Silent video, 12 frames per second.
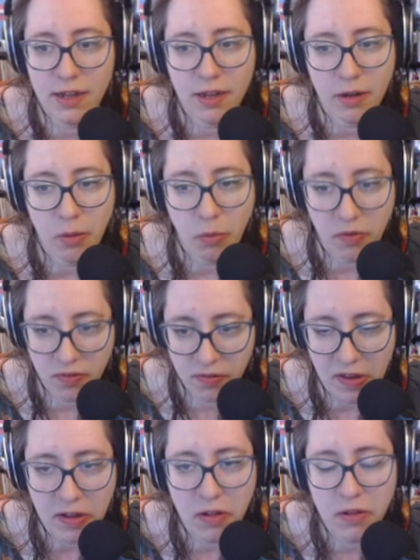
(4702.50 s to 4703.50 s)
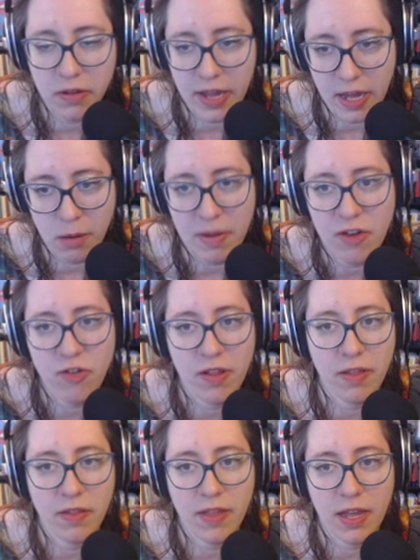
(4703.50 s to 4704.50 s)
It was cell animation
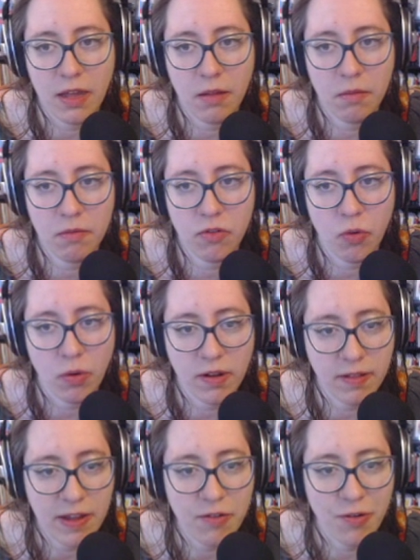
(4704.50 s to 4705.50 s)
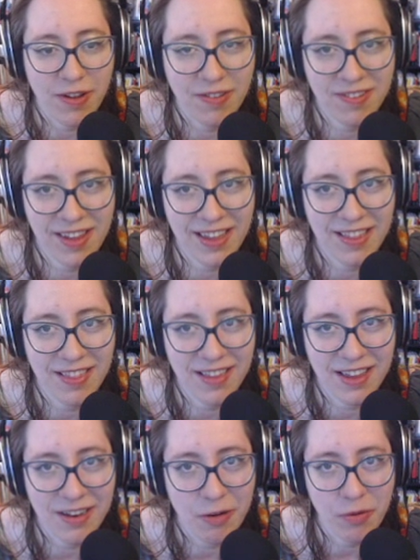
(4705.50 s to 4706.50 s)
that they stored on Laserdisc,
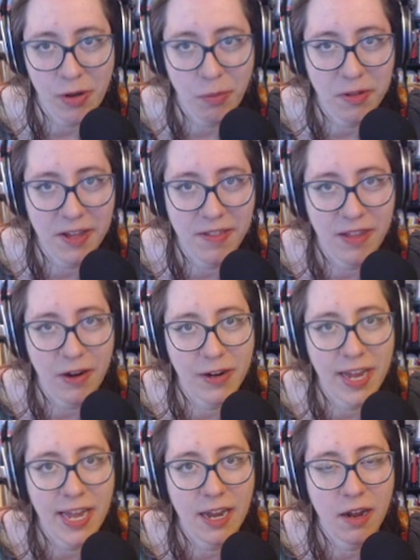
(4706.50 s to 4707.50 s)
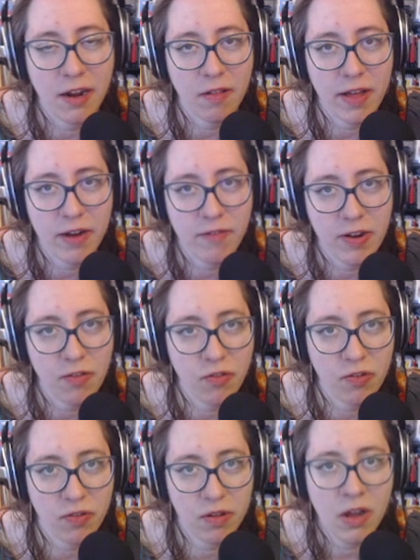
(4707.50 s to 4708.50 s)
and you'd go play it in the arcade. And a lot of it is
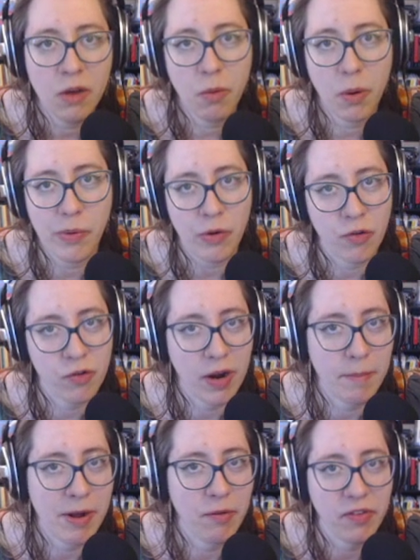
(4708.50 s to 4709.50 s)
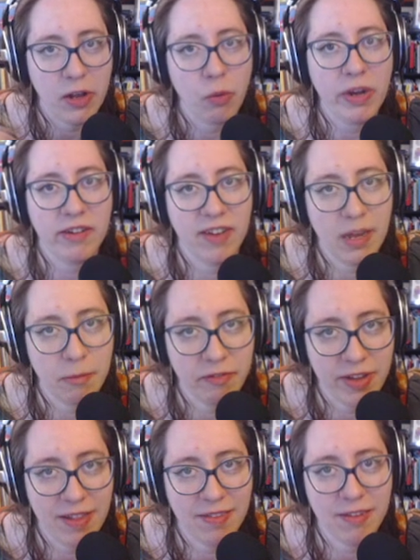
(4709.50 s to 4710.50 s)
just what we would describe now as like quick time
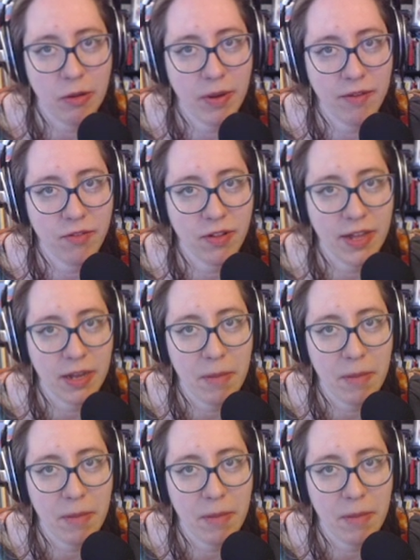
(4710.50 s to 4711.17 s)
events. So you have to like make